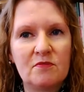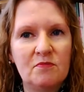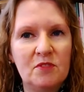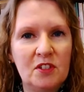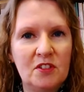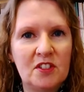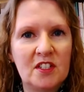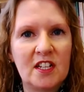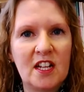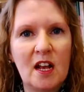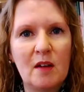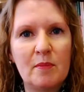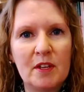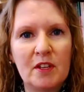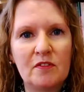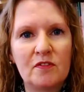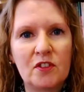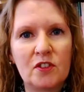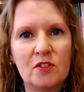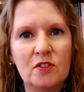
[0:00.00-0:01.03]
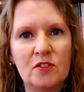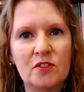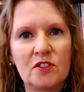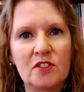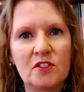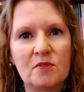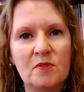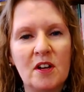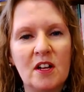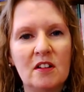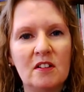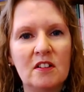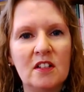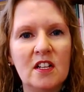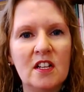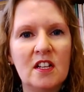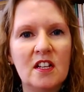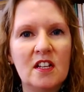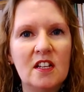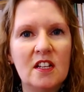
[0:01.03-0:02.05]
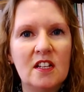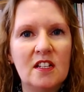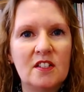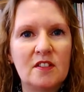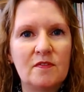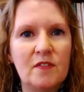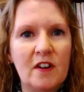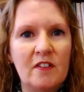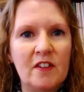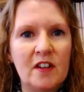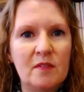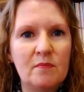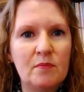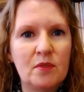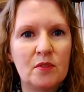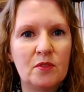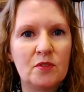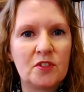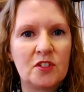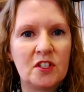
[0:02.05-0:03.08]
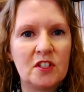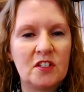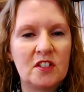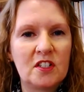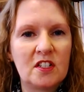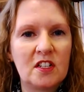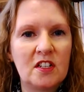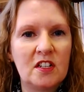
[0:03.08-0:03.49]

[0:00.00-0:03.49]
Newstead Abbey, of course, as well, is a very important